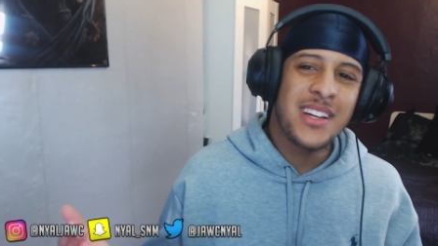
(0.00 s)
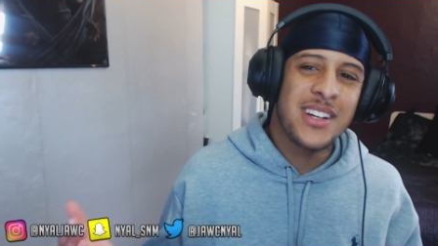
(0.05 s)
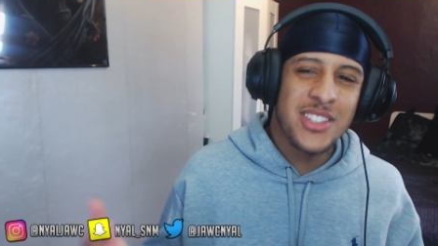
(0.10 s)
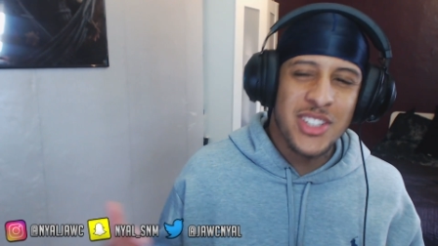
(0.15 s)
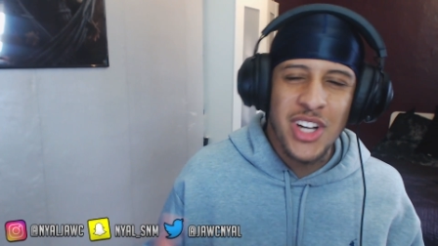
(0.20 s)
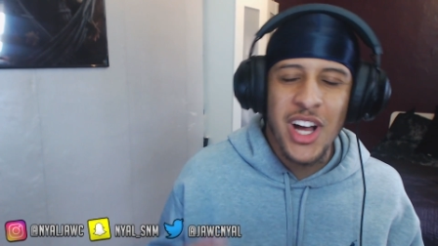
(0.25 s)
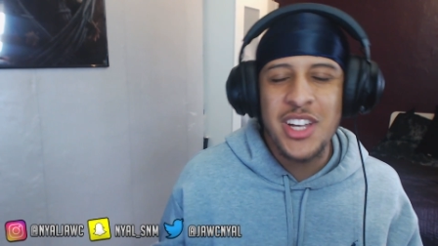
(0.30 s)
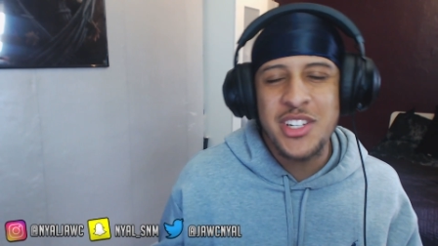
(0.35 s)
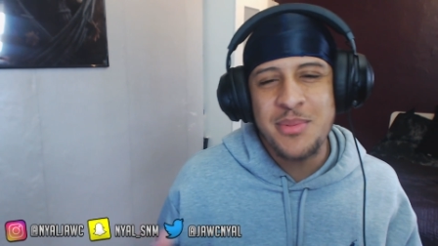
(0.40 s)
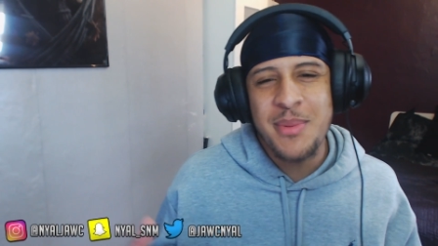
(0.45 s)

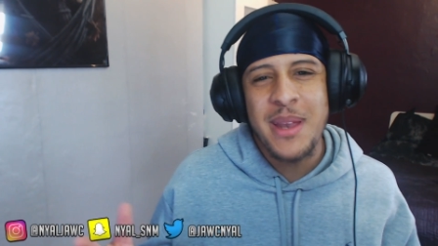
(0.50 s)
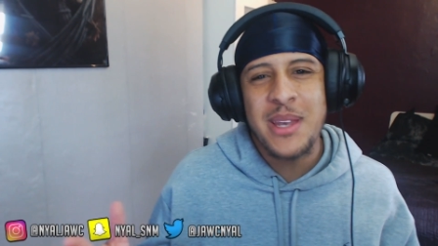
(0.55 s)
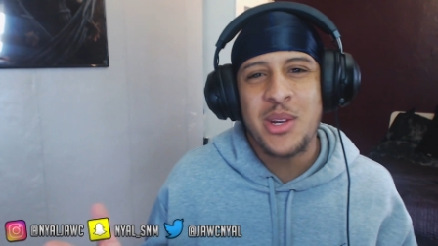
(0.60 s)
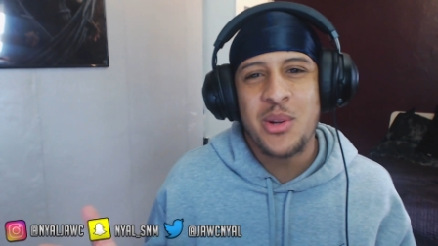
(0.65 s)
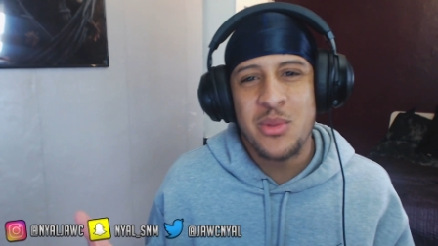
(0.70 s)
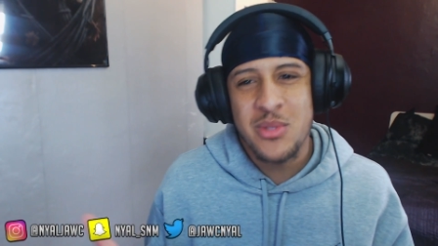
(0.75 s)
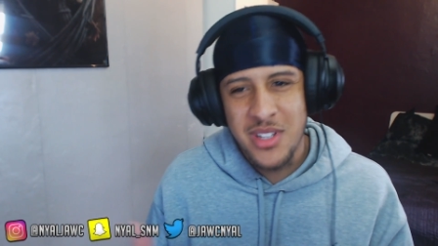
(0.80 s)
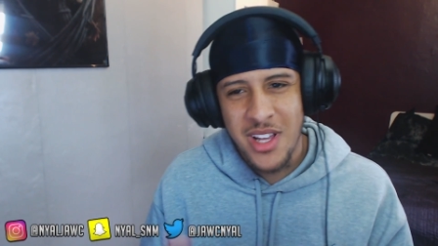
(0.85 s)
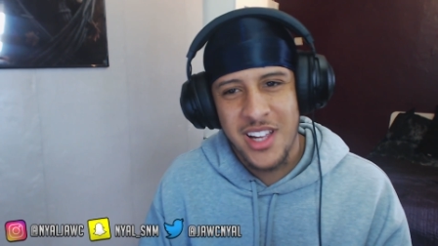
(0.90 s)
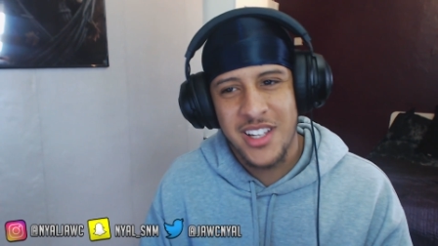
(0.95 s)
God's Menu
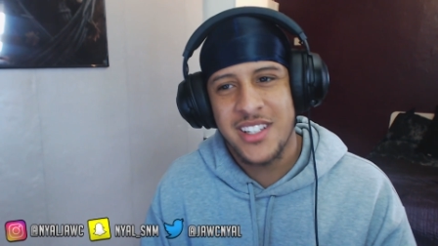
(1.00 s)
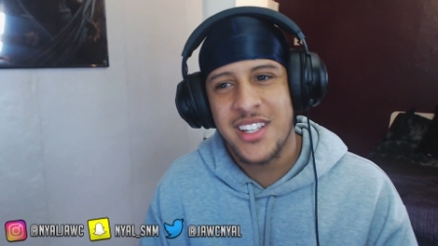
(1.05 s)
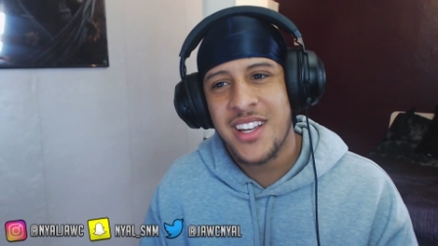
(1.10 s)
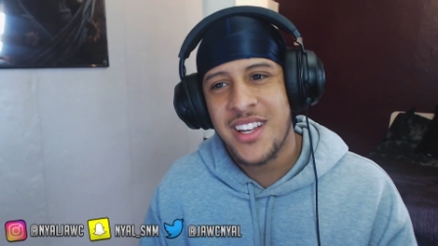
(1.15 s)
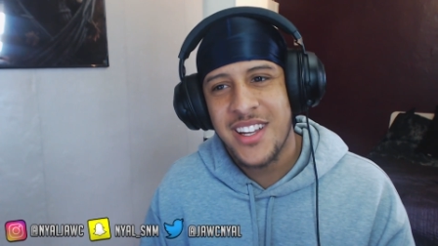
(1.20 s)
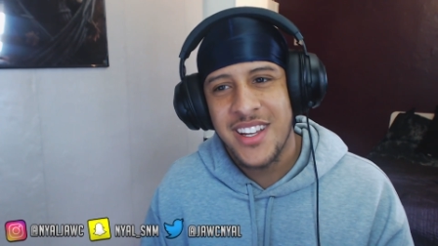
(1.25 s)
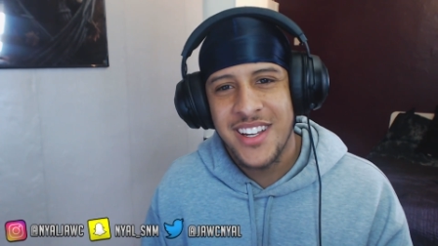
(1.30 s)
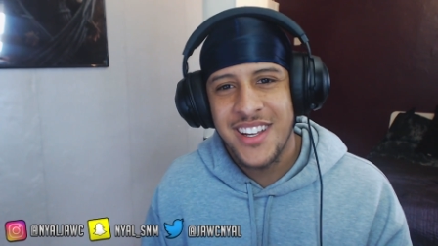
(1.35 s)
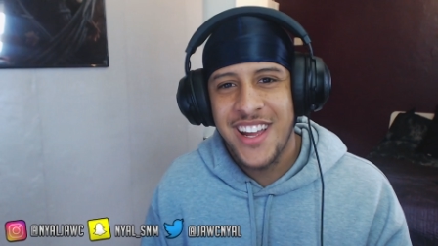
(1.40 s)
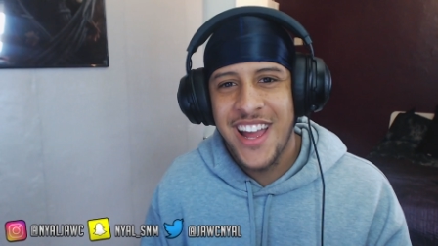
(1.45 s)
was like
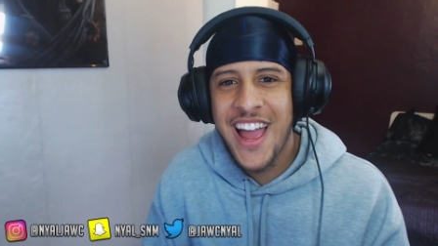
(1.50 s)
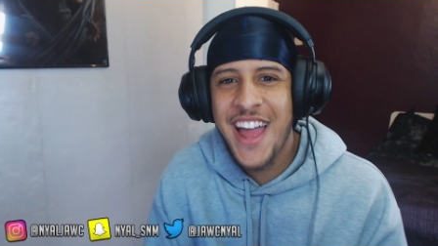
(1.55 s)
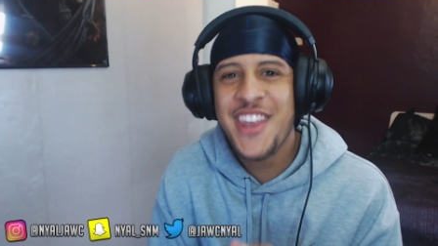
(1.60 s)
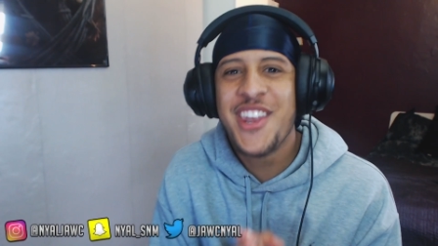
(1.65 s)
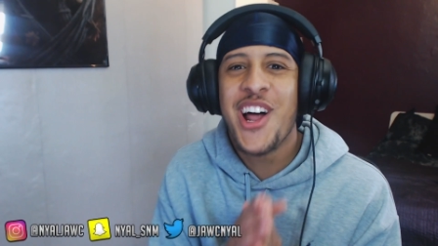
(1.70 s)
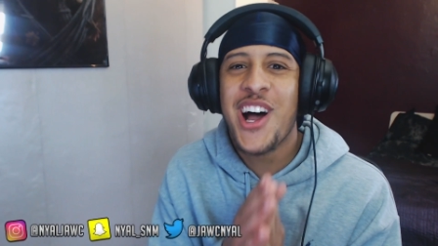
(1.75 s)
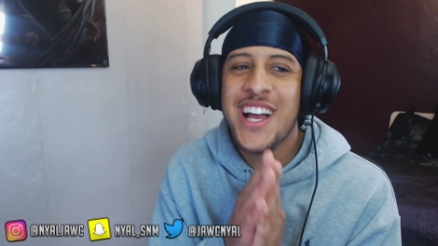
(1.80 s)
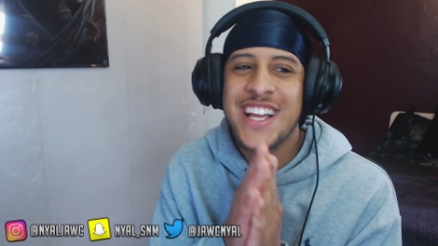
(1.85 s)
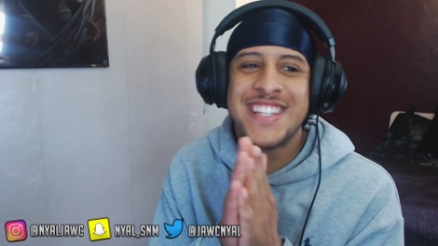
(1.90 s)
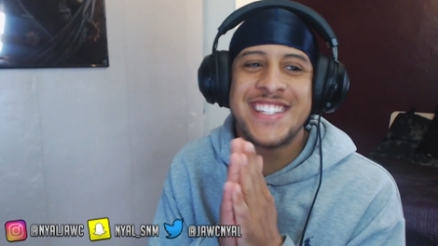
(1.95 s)
a
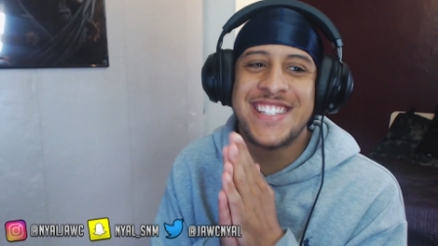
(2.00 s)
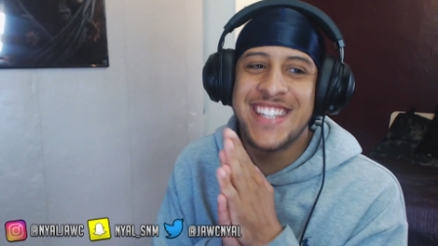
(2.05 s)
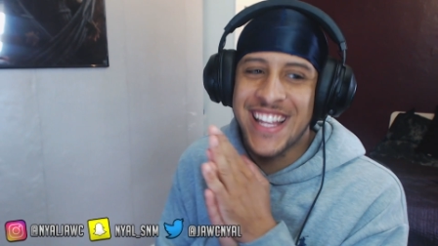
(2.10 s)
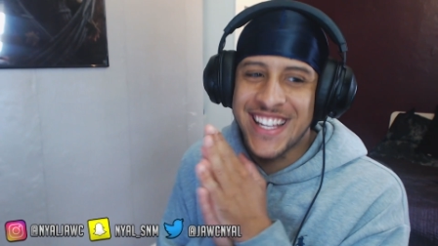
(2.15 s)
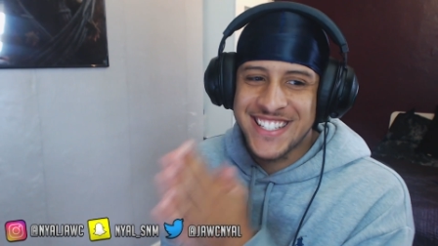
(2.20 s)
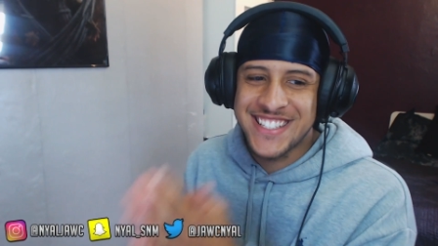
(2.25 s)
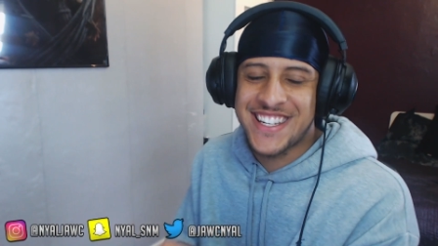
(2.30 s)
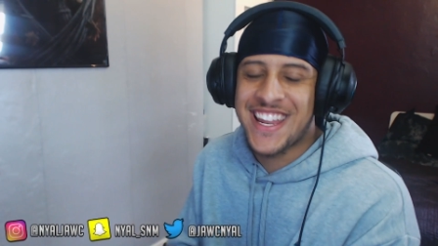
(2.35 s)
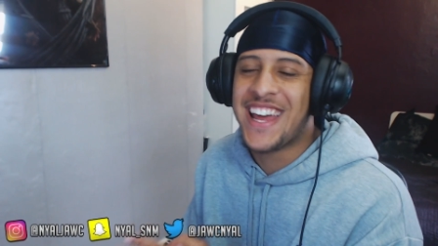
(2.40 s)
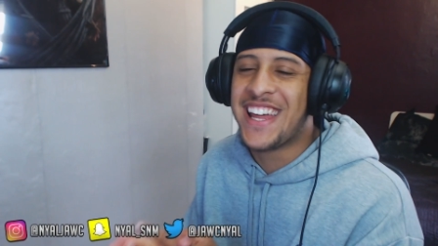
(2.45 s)
nine slash
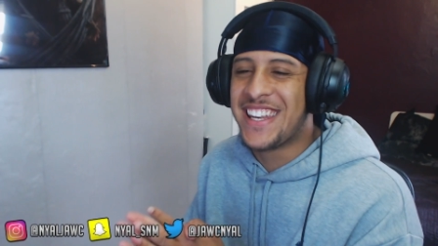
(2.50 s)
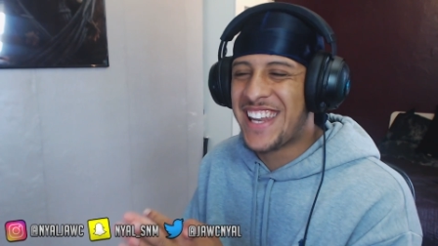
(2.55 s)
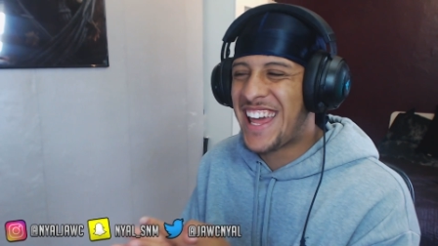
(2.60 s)
ten,